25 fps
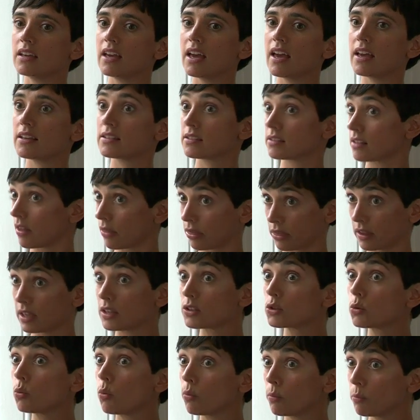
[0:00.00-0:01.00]
as
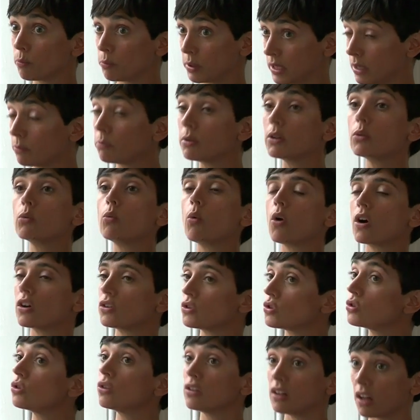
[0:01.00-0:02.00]
things people
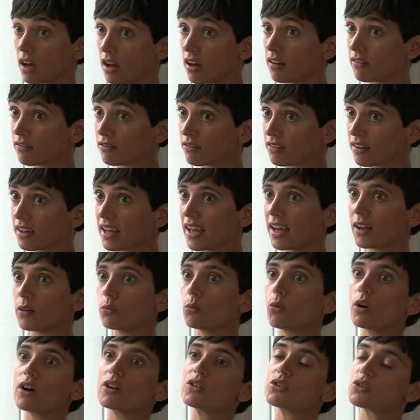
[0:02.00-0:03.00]
want to love and
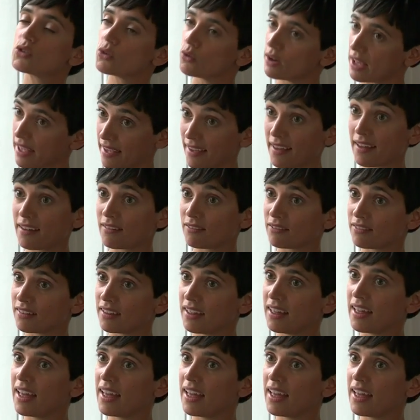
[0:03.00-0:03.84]
want to have